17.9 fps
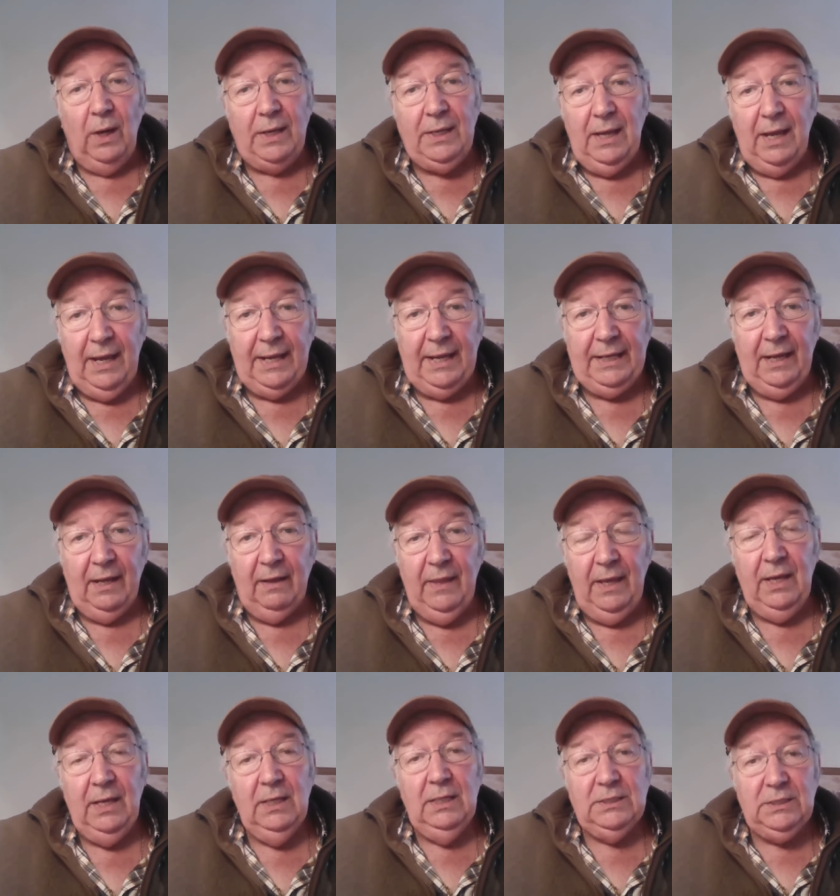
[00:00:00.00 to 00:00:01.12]
weight hanging out there.
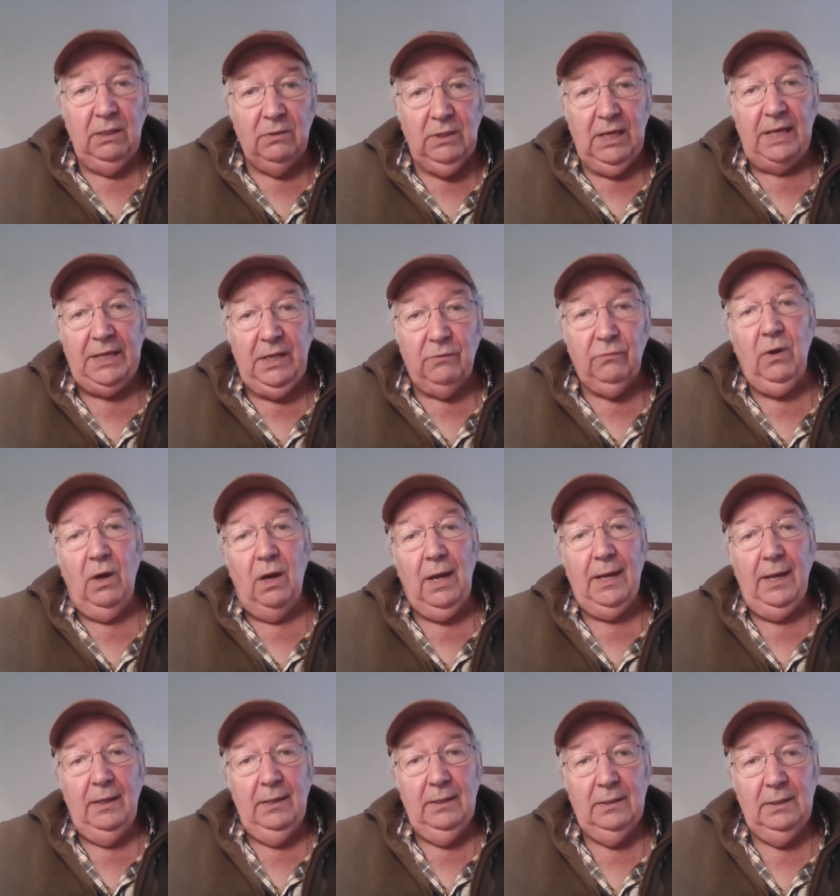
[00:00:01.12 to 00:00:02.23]
So get it
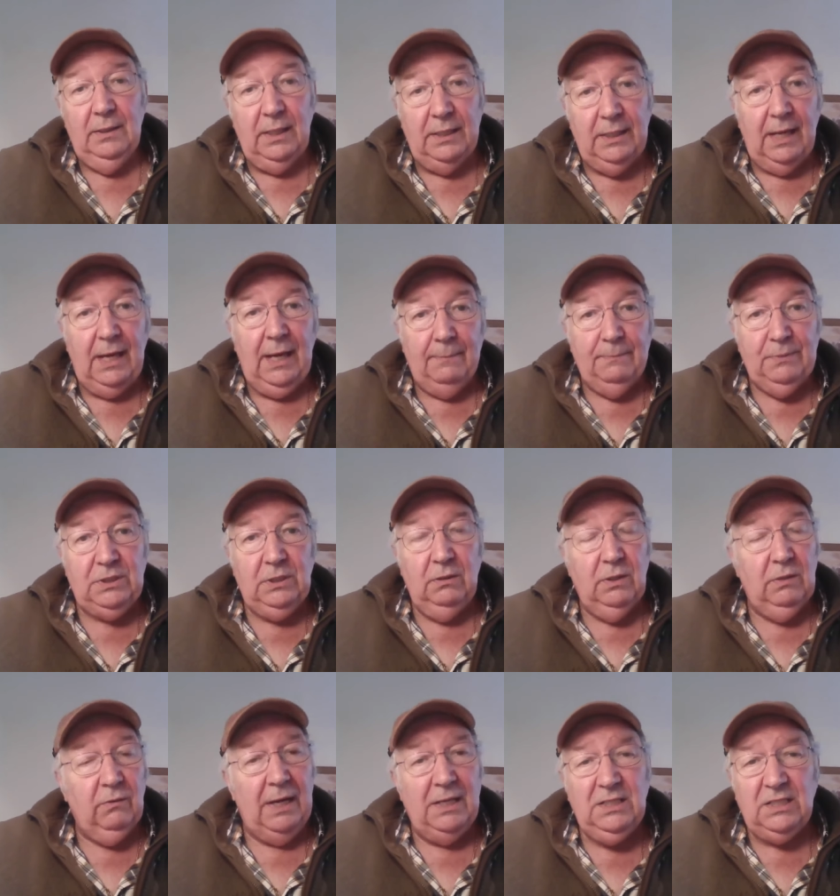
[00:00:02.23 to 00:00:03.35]
right. Get it
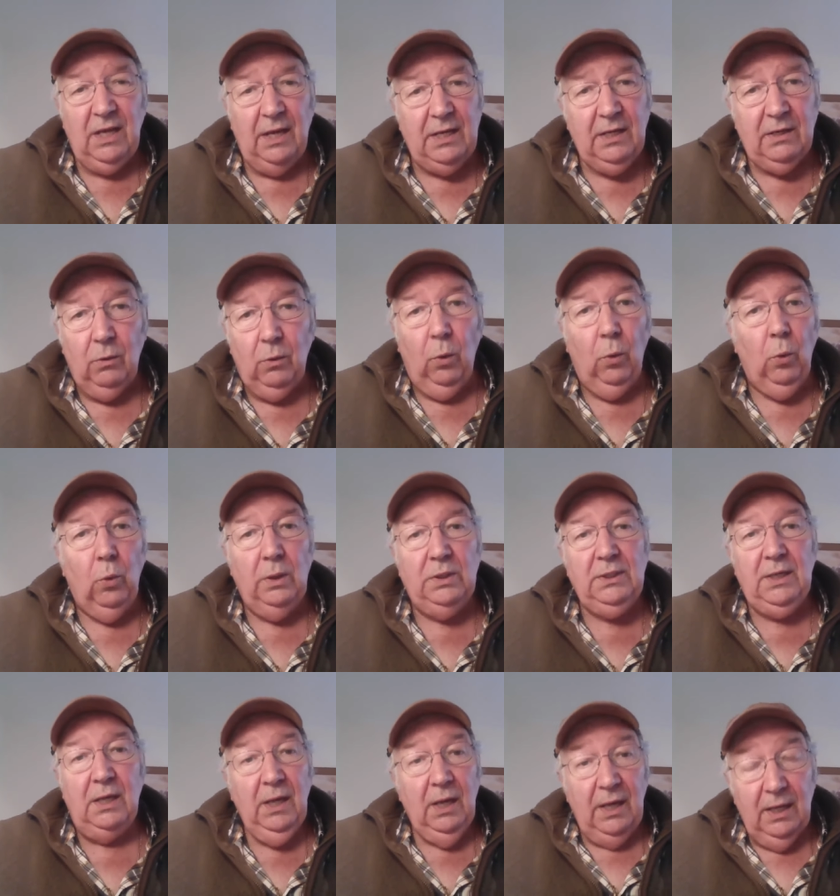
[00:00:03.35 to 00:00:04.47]
absolutely right. And take all,
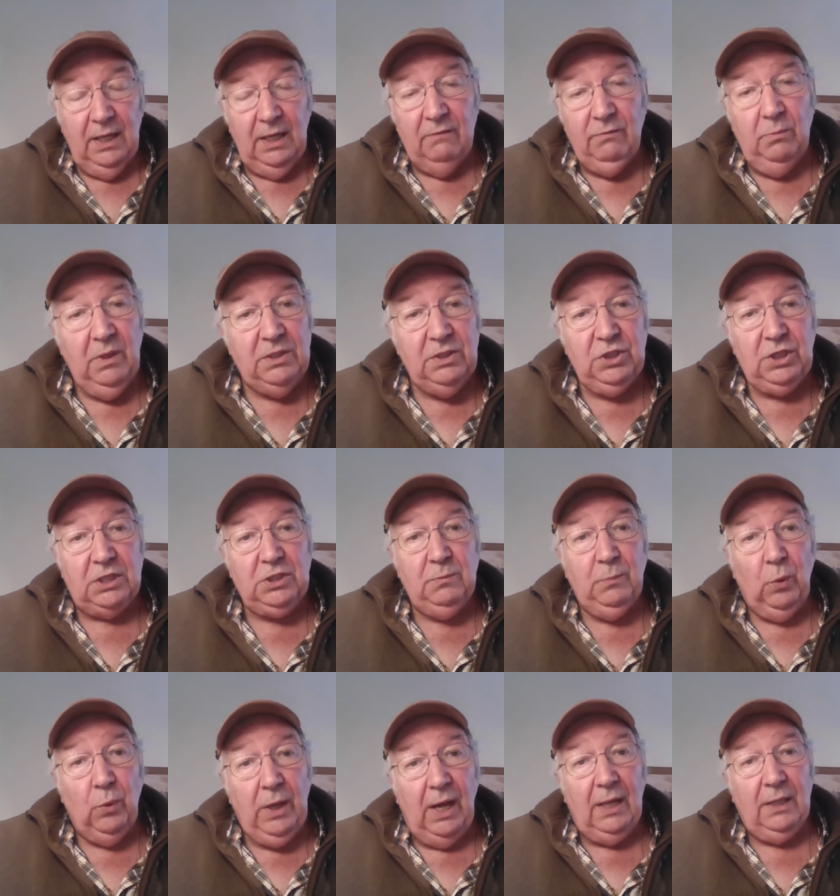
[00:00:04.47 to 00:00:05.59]
even with
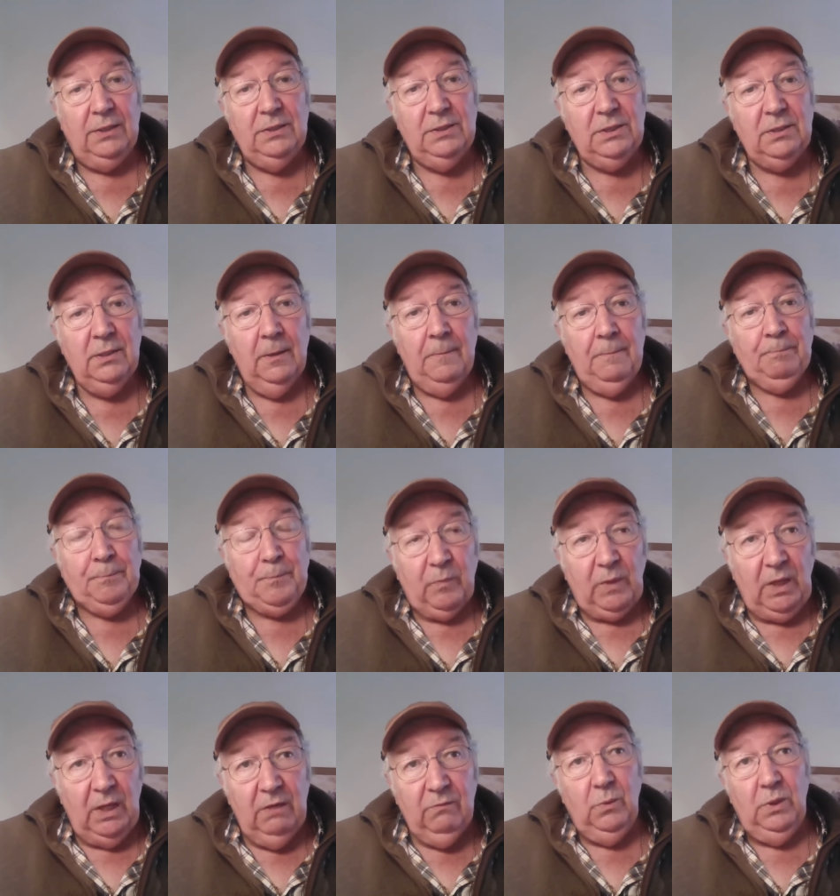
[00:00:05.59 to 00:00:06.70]
adjustable guns,
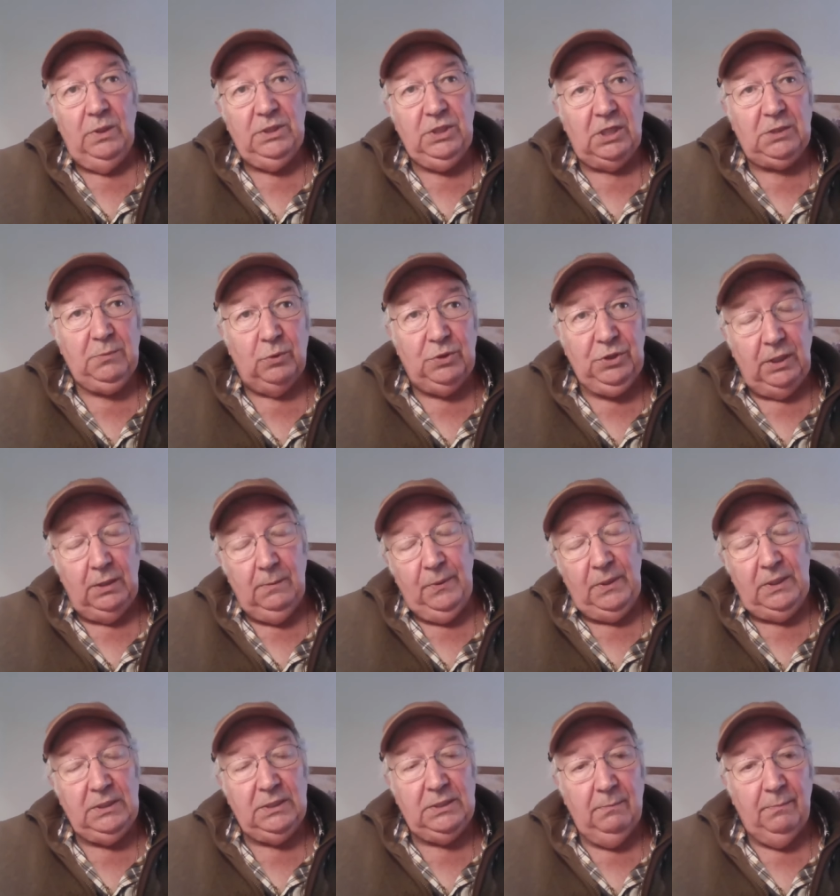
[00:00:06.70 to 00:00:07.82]
even with adjustable cheek
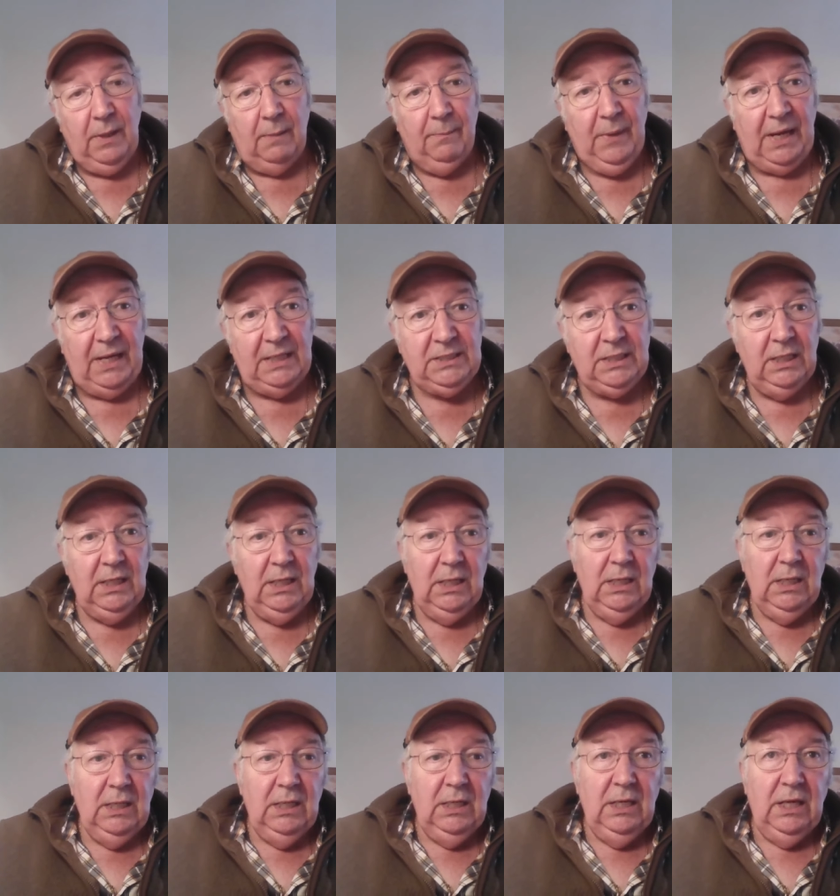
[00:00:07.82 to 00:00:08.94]
pieces and butt pads,
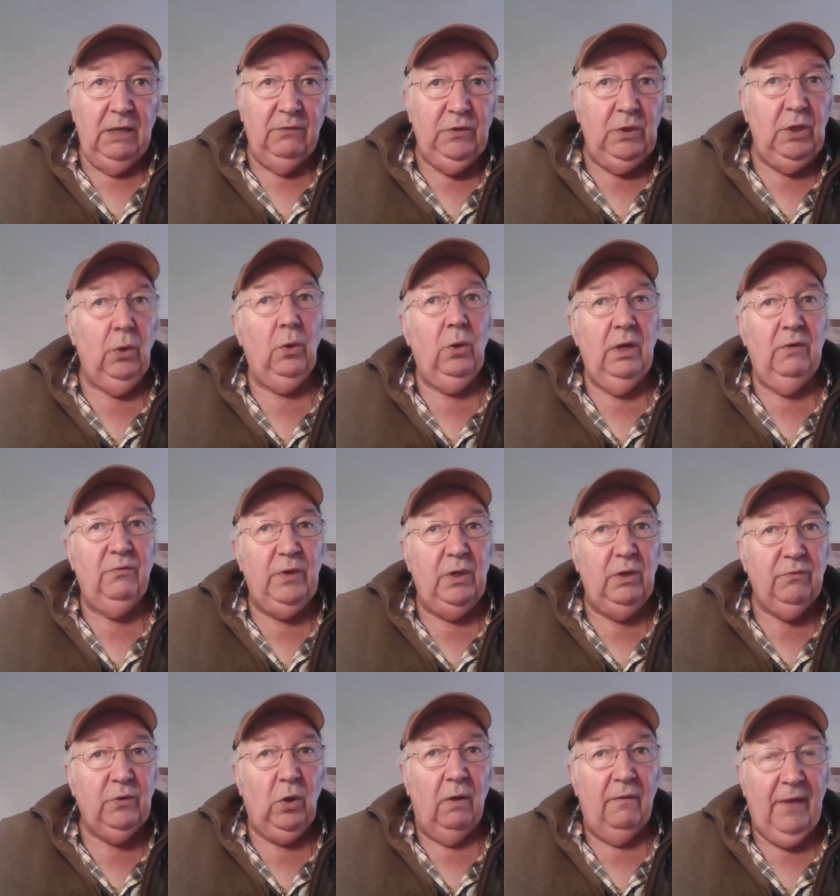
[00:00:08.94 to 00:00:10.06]
if you're if
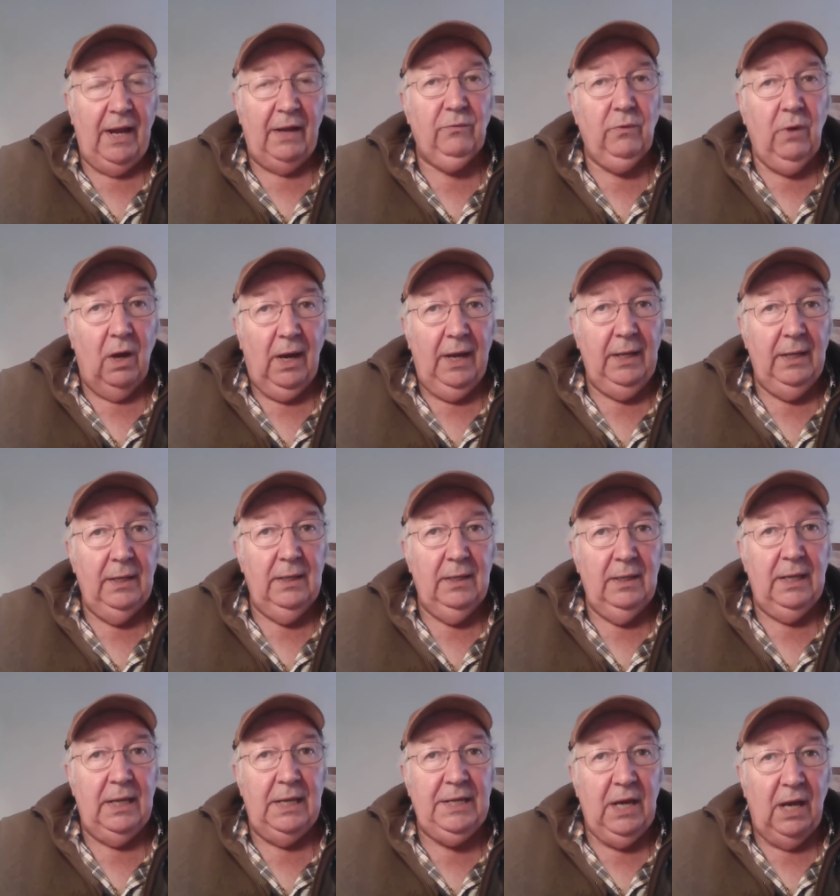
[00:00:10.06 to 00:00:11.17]
you've got that right
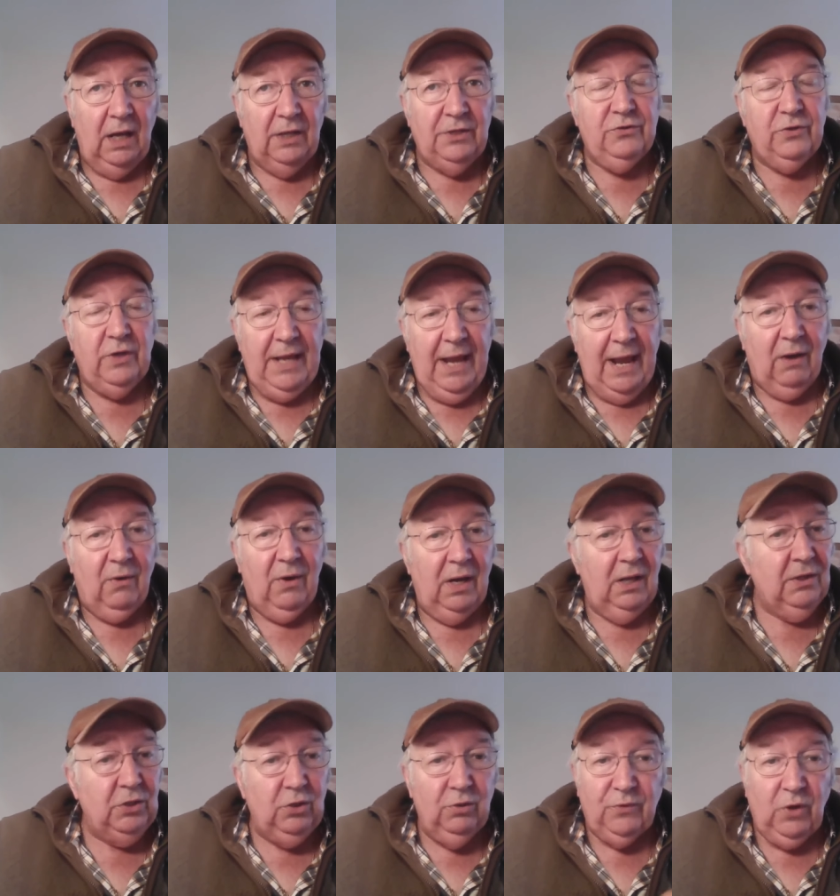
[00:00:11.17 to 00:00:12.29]
in under an hour,
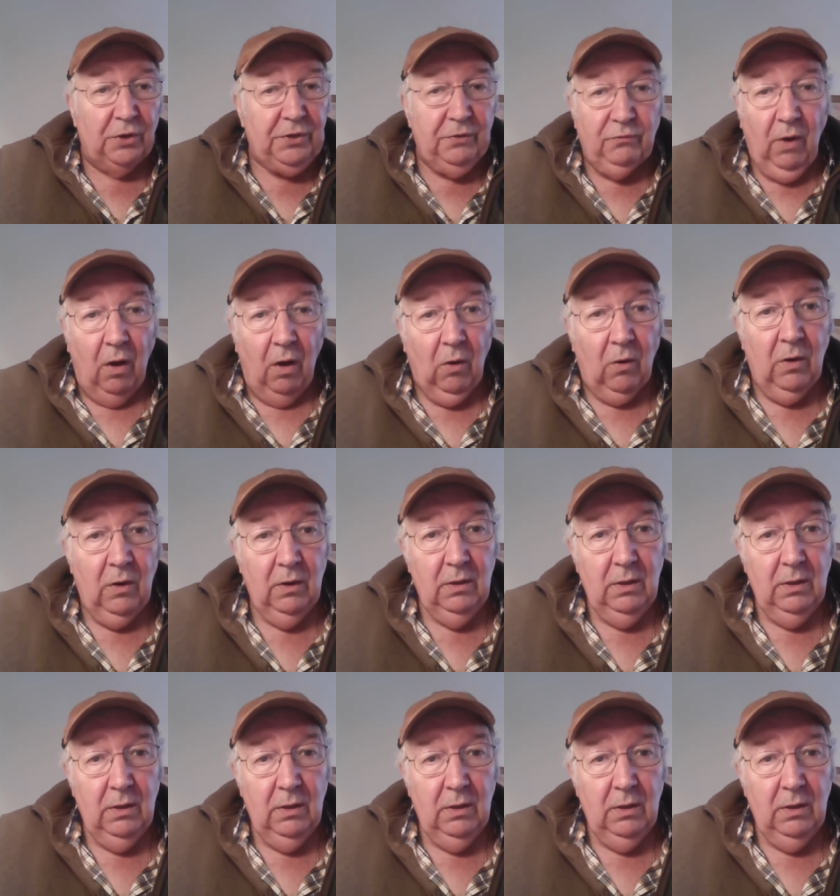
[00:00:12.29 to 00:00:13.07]
you've got it wrong.